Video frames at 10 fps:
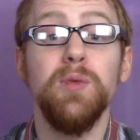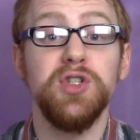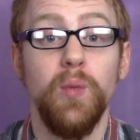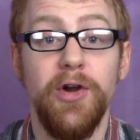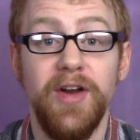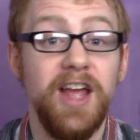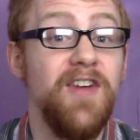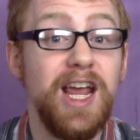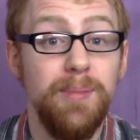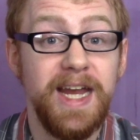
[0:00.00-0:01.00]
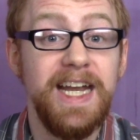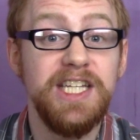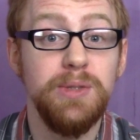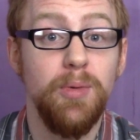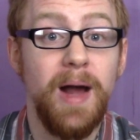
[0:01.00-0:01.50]
I know what you're wondering, if I could pick any
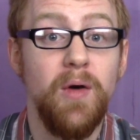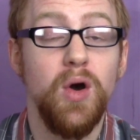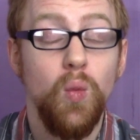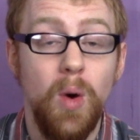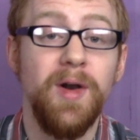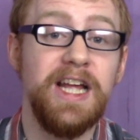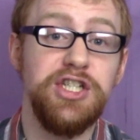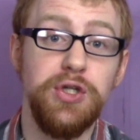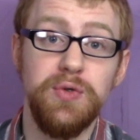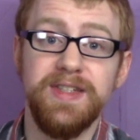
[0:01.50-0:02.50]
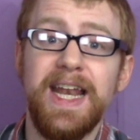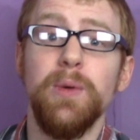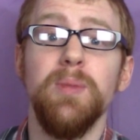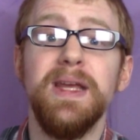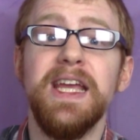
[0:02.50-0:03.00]
superpower, what would I choose? And
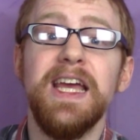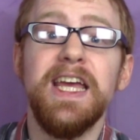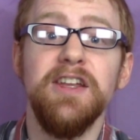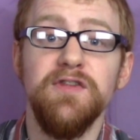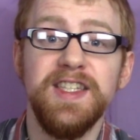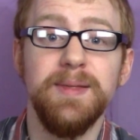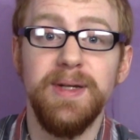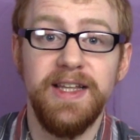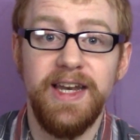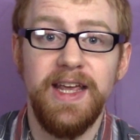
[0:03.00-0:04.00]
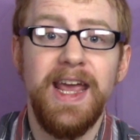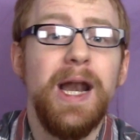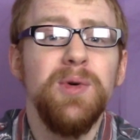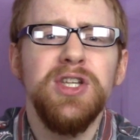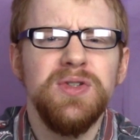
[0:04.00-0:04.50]
it would be invisibility.
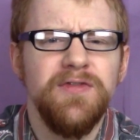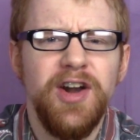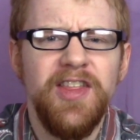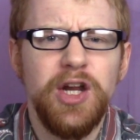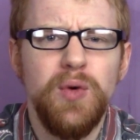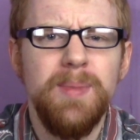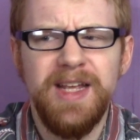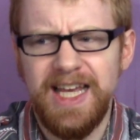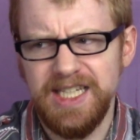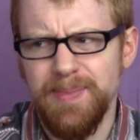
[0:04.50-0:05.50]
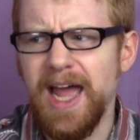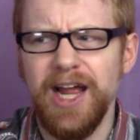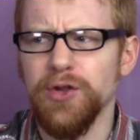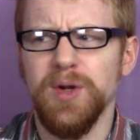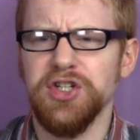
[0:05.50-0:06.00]
And I wouldn't use it for anything creepy, like
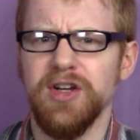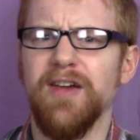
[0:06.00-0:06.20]
spying on the Russian